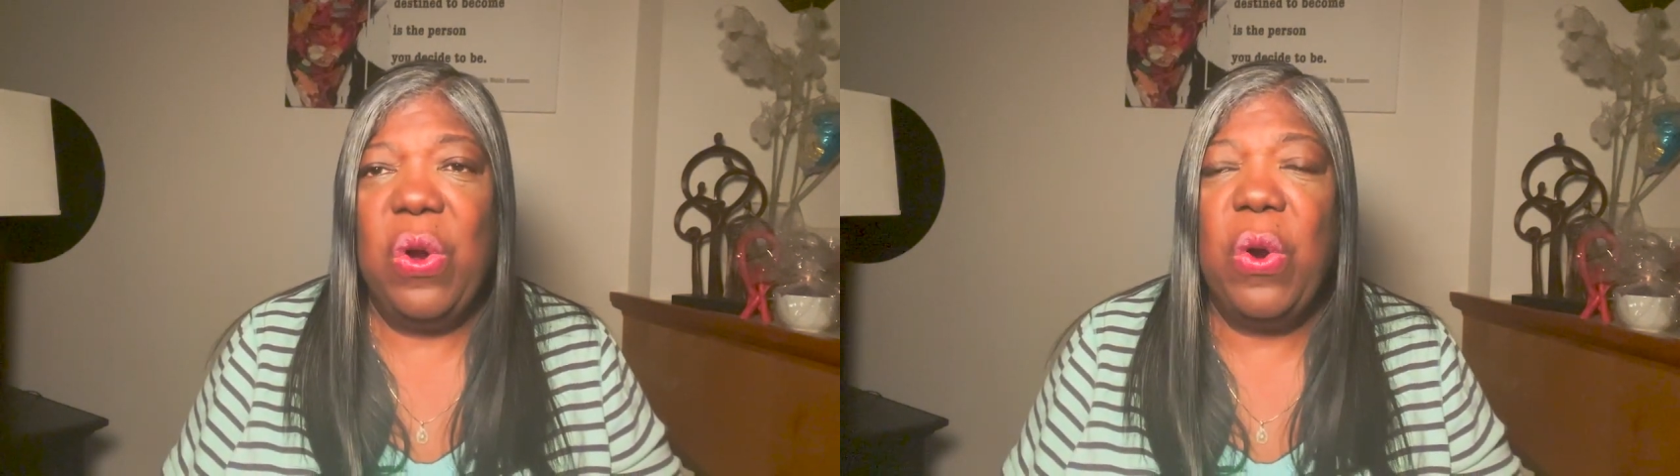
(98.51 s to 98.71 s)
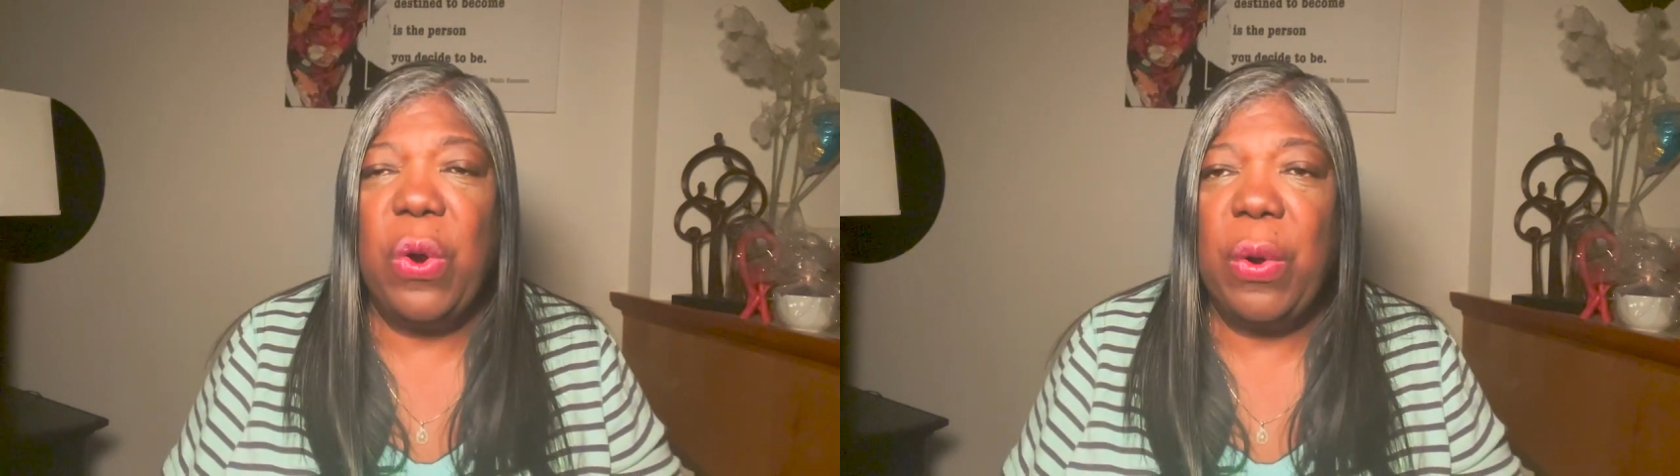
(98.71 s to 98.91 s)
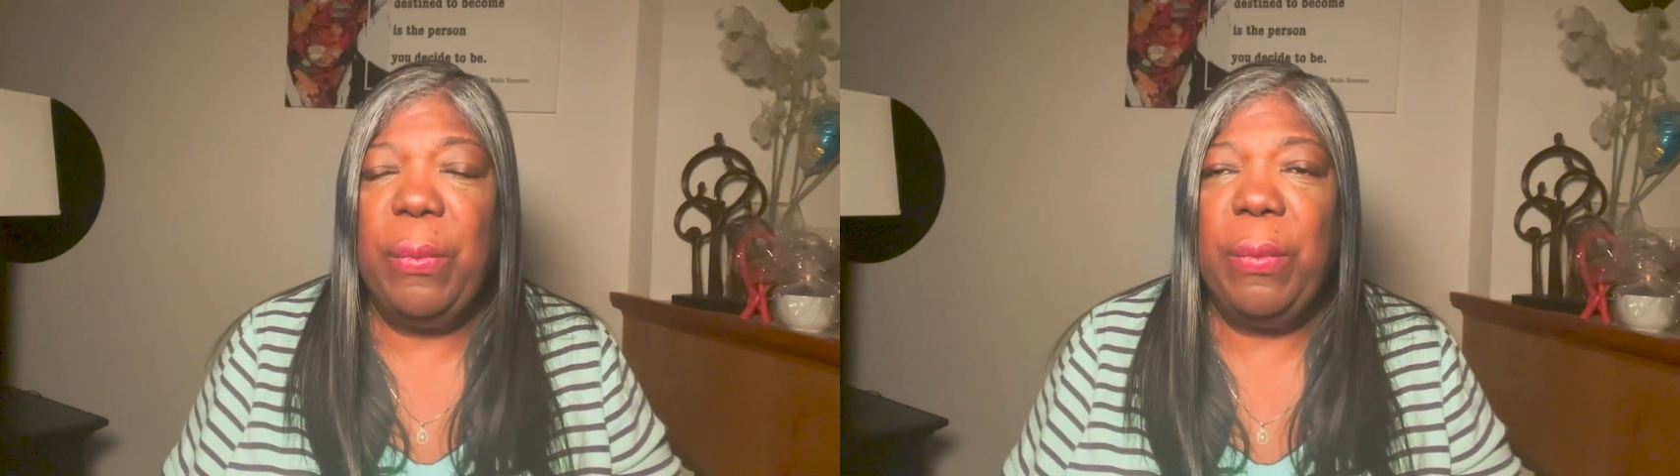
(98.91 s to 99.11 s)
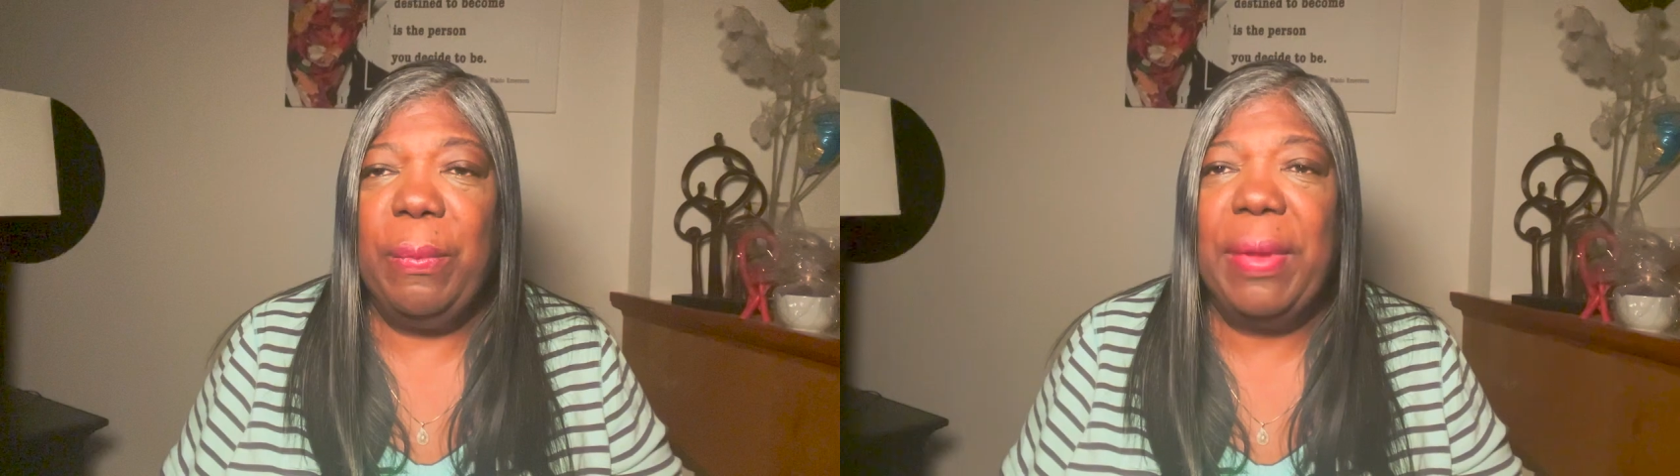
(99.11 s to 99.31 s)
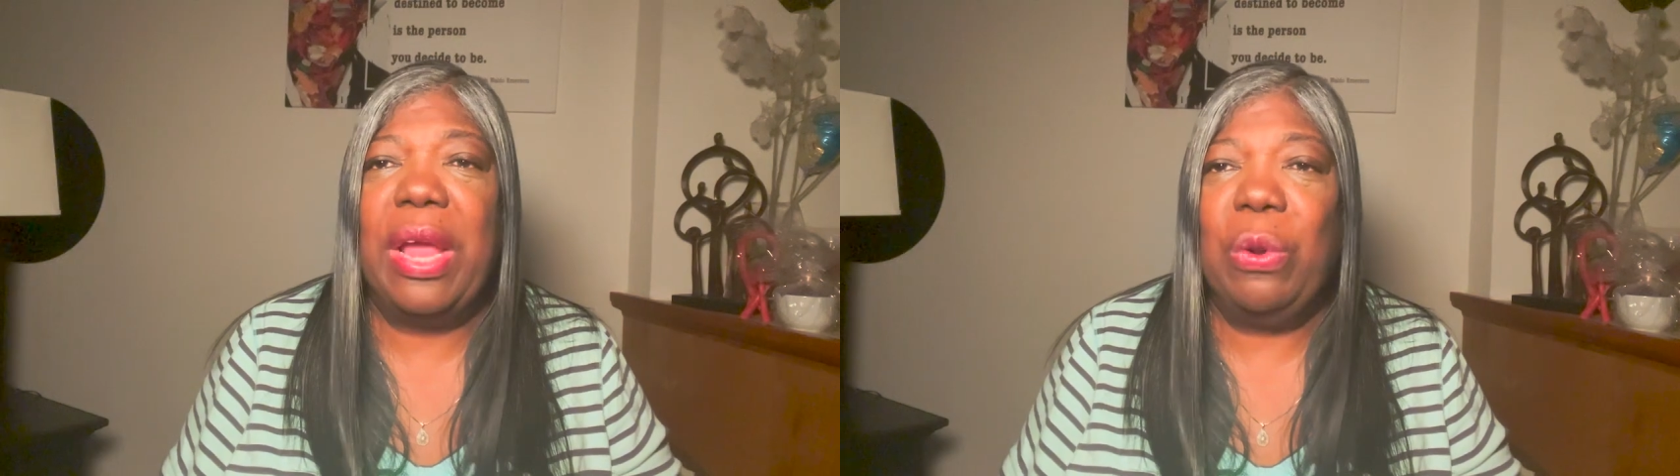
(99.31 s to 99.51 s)
or
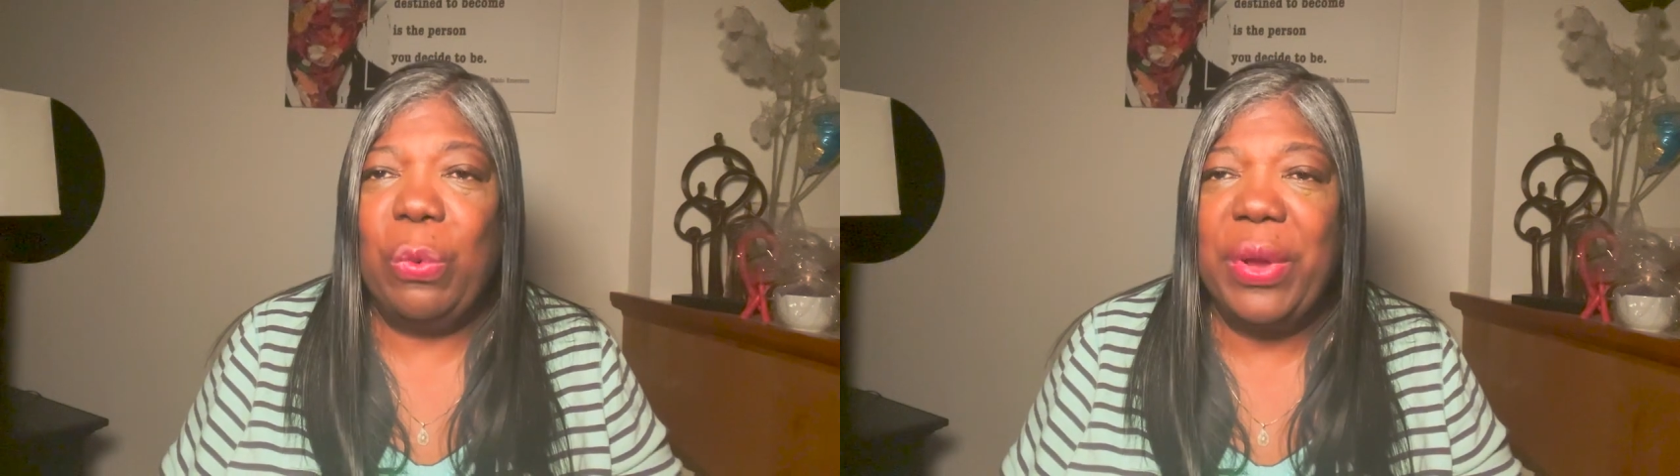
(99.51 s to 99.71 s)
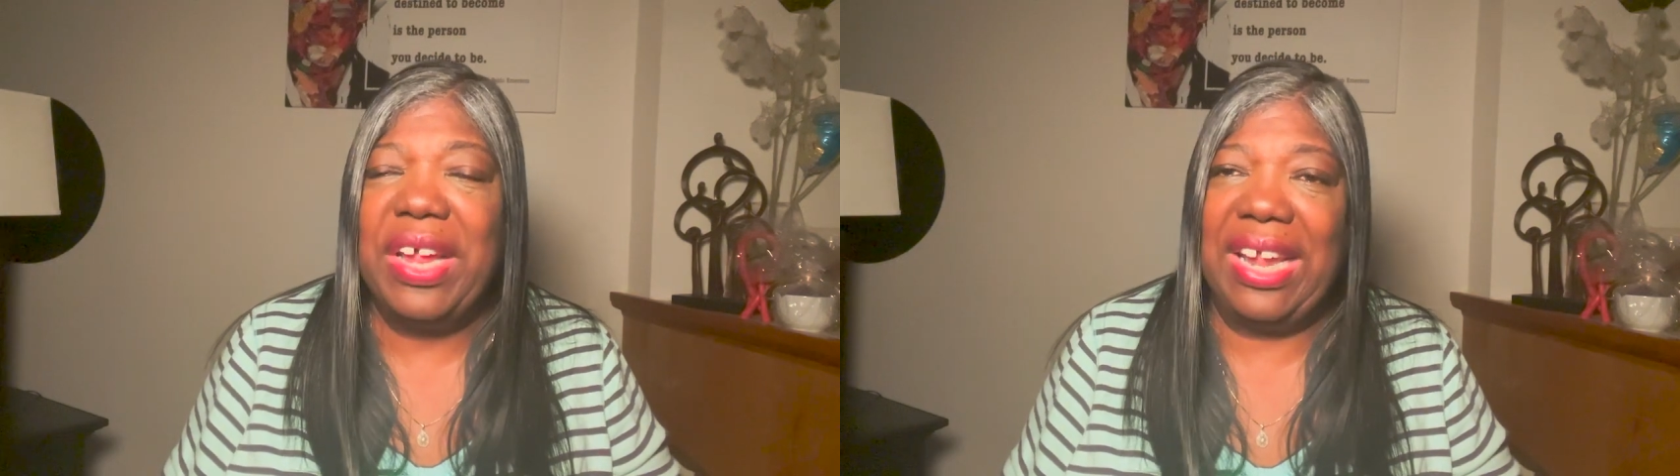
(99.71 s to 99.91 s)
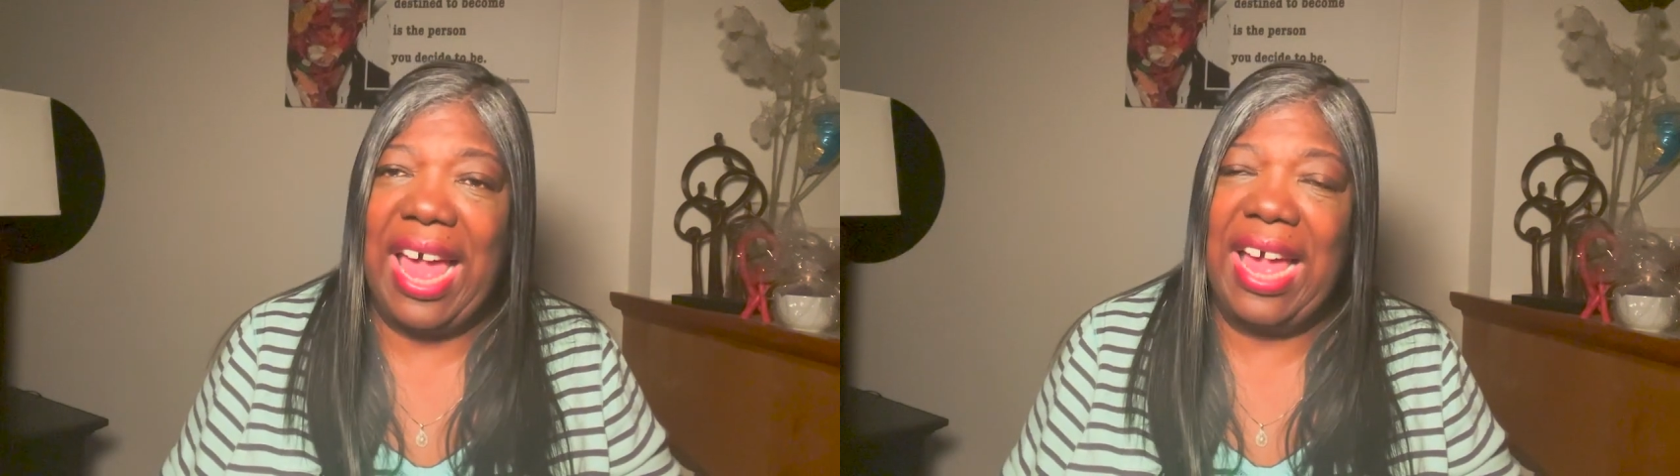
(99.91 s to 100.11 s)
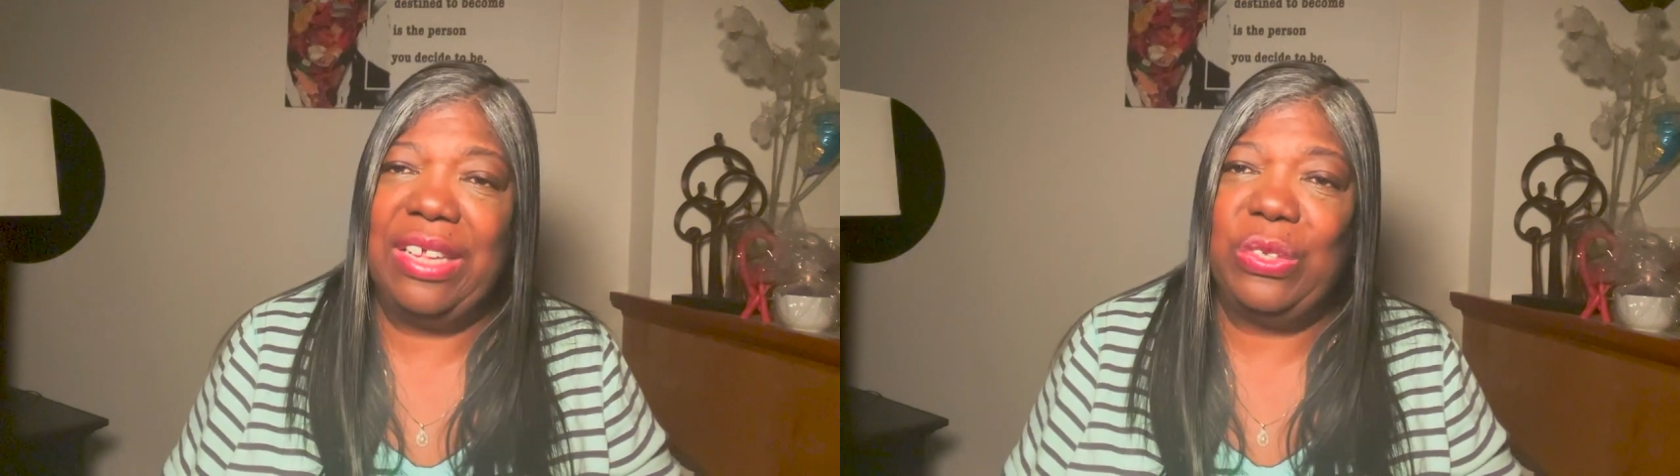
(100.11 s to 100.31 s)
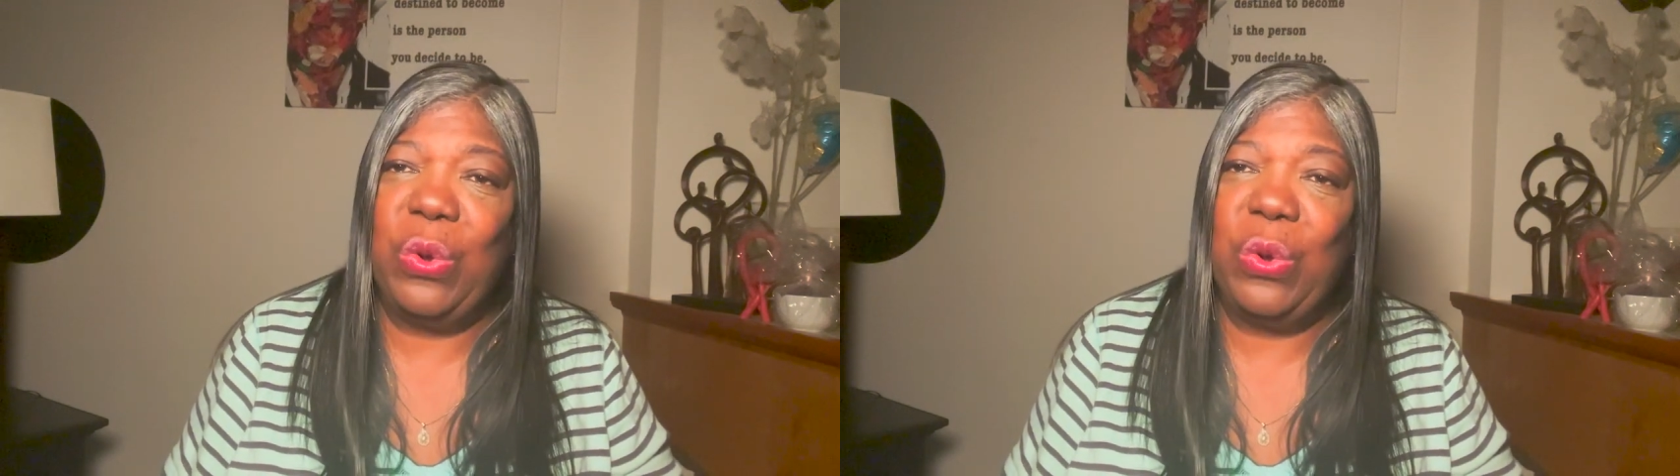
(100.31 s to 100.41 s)
being realized